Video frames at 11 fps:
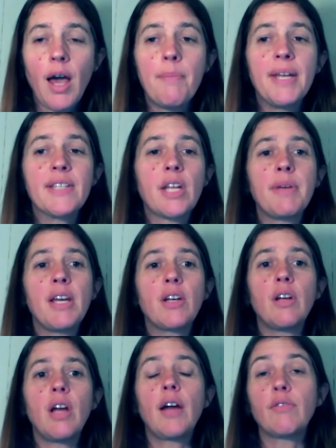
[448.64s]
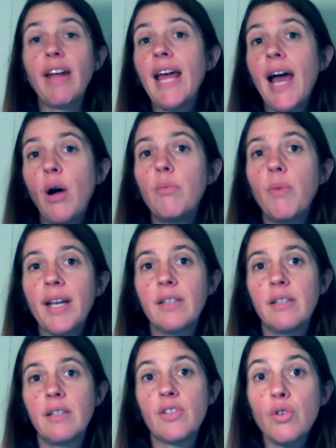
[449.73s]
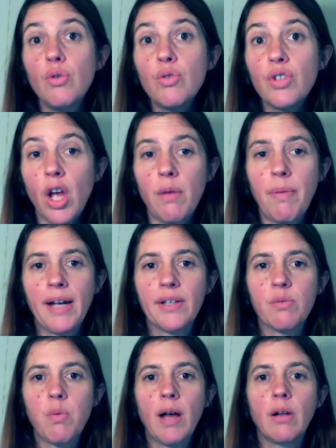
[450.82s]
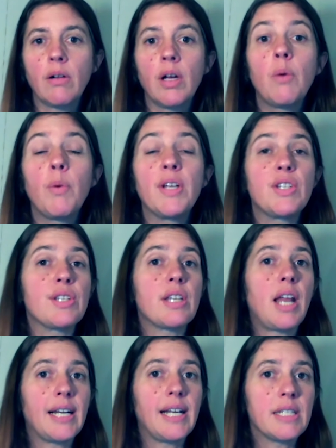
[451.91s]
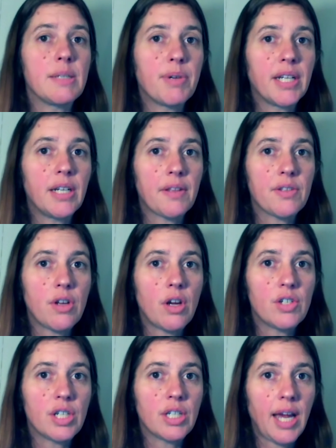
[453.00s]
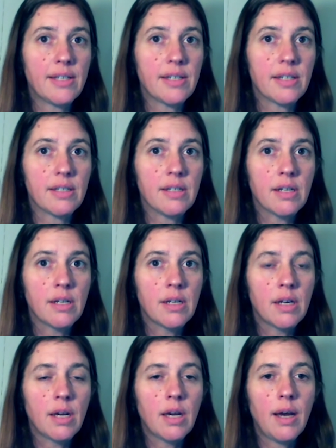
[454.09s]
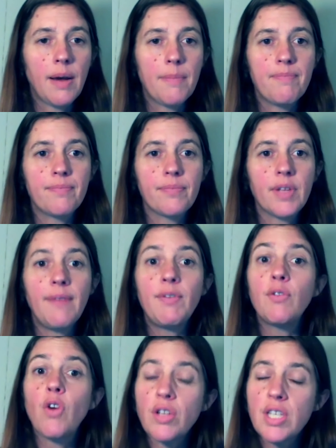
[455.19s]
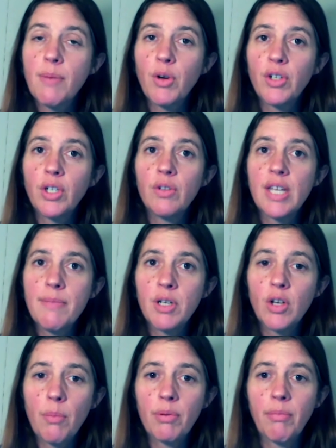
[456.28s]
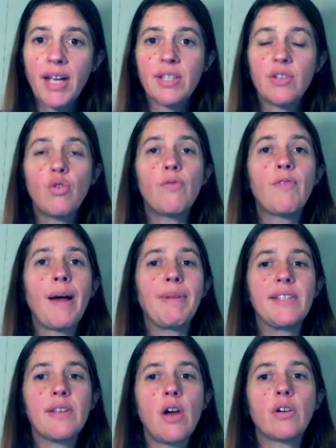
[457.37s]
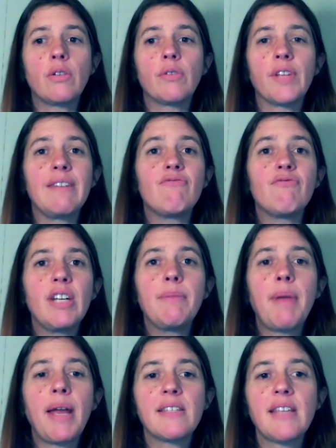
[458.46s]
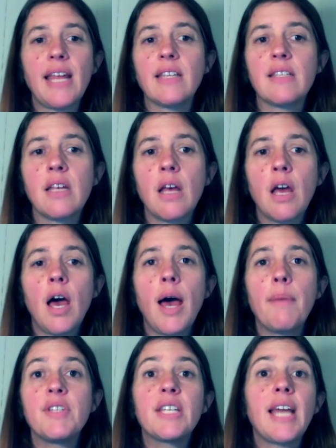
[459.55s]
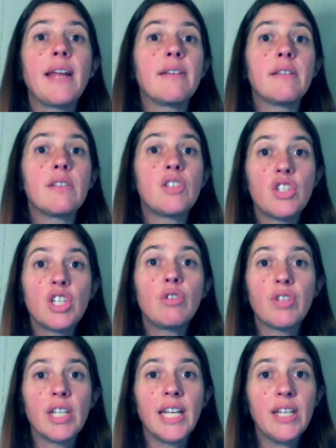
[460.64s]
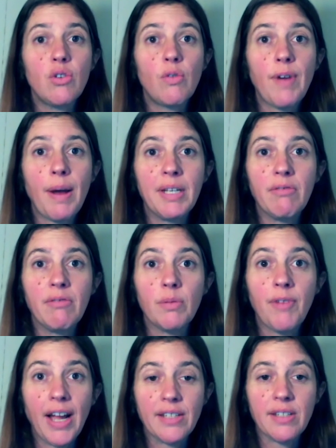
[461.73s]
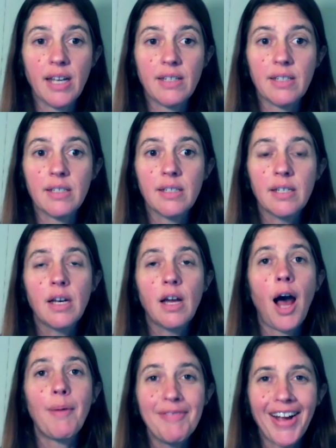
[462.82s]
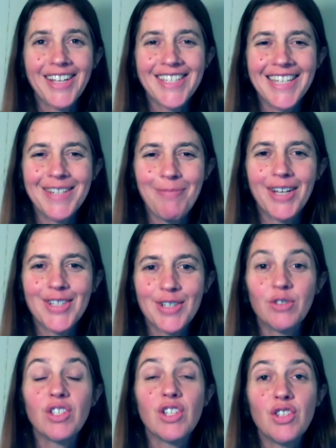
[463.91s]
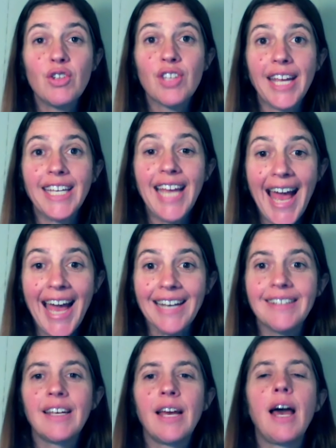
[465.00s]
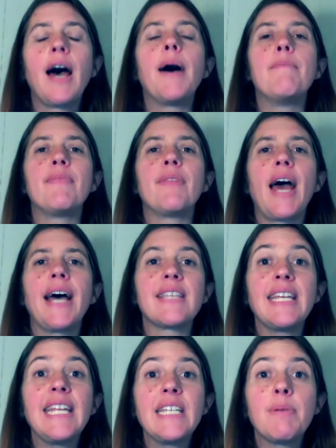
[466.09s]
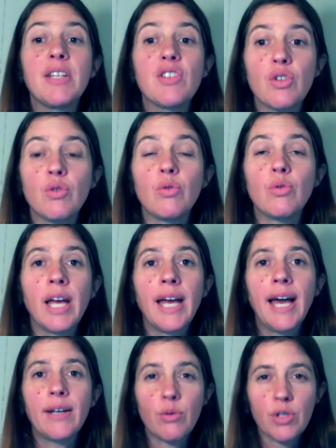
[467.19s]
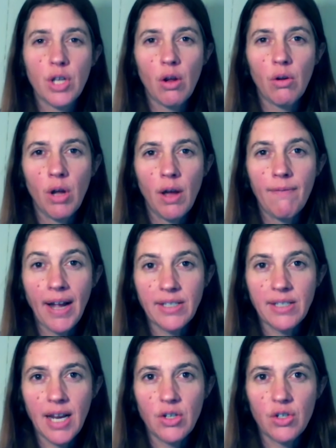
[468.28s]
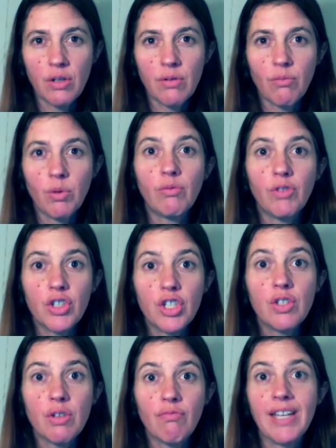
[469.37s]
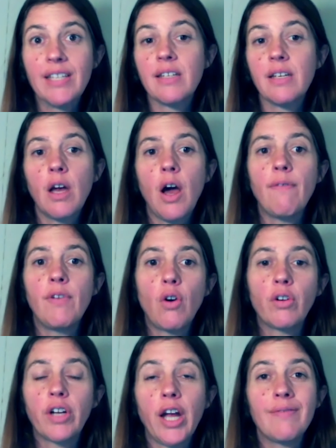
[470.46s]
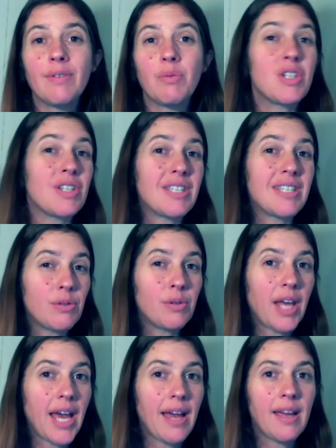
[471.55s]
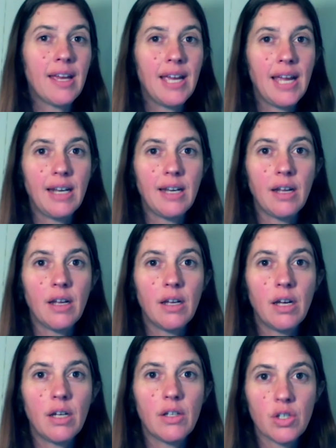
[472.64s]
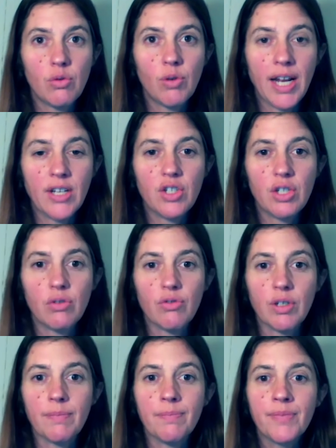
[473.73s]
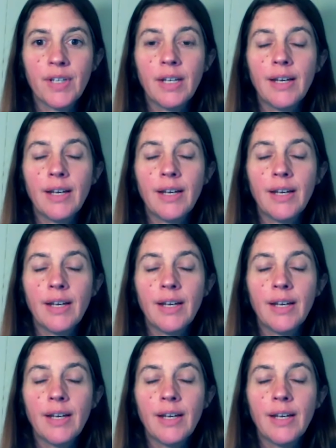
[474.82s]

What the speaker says: It's going to be a great help when schools go back as well, which is likely to bring another surge in cases. If you've got someone who's immunocompromised in your family circle, then it really makes sense to get the children in your family group vaccinated. I'll be vaccinating my children as soon as I can, as they need to be in school. And also vaccination will reduce the risk of long COVID, which is still there in school-aged children.